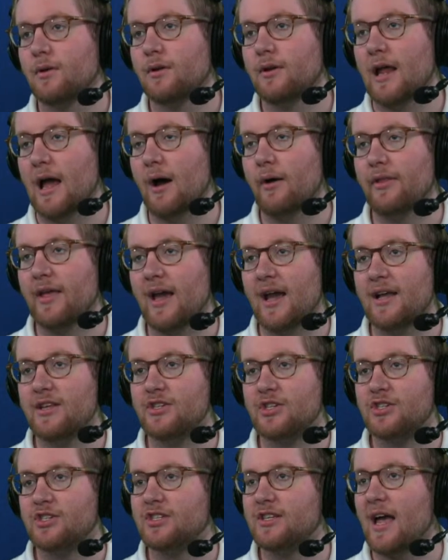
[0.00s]
Now in the hands
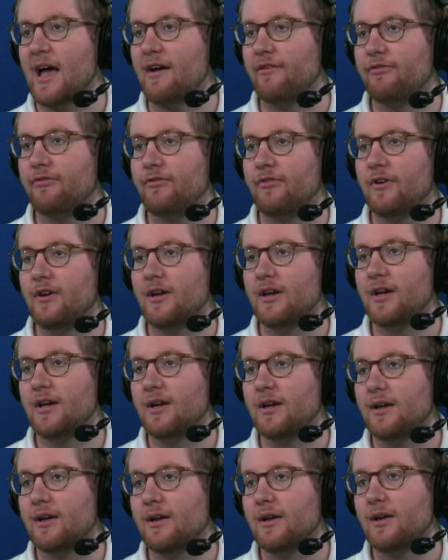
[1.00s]
of Steph.
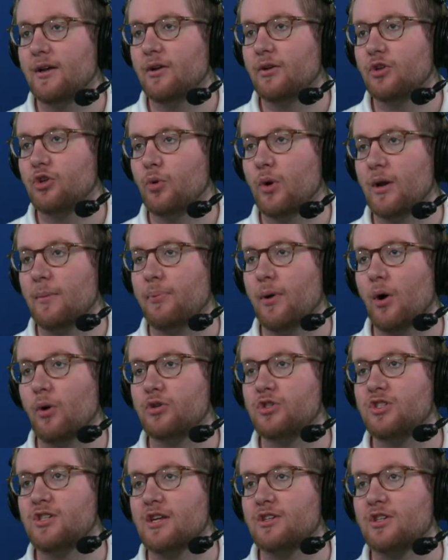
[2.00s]
Quentin
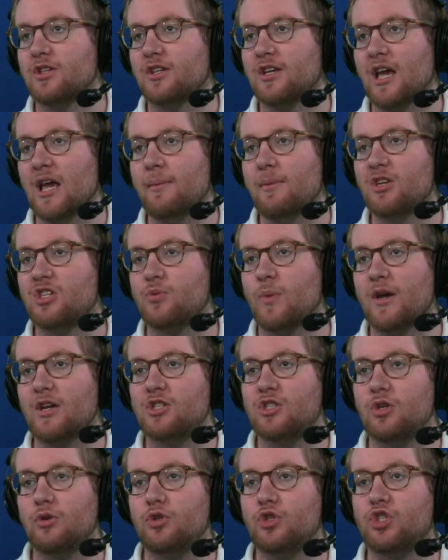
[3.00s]
Post has entered the game. He
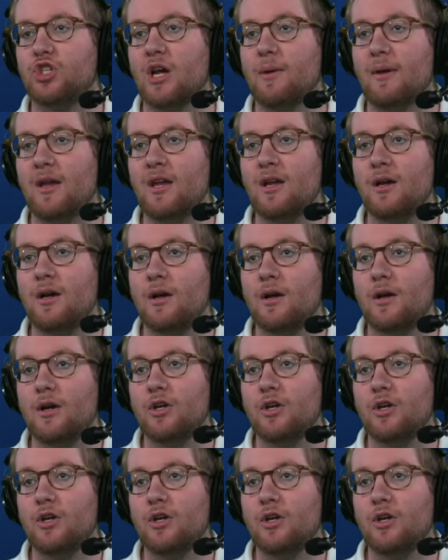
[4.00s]
swings to Jimmy.